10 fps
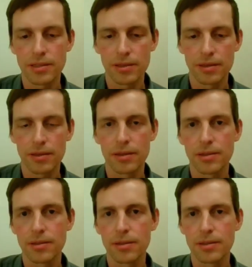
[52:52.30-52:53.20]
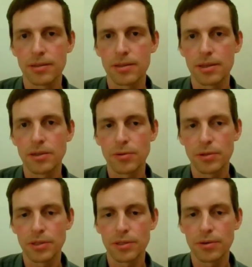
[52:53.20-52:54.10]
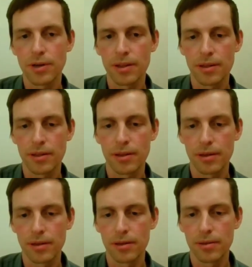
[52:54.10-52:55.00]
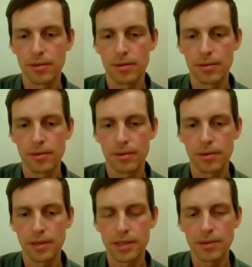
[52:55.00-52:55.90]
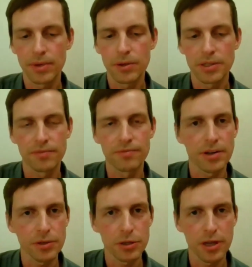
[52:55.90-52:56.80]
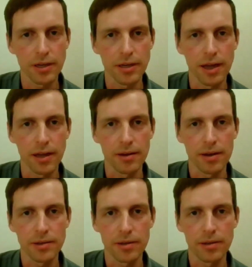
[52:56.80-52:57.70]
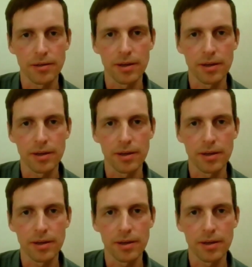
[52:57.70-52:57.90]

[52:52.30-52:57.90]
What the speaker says: it's an interesting story. I said that we use this Wasserstein GAN as our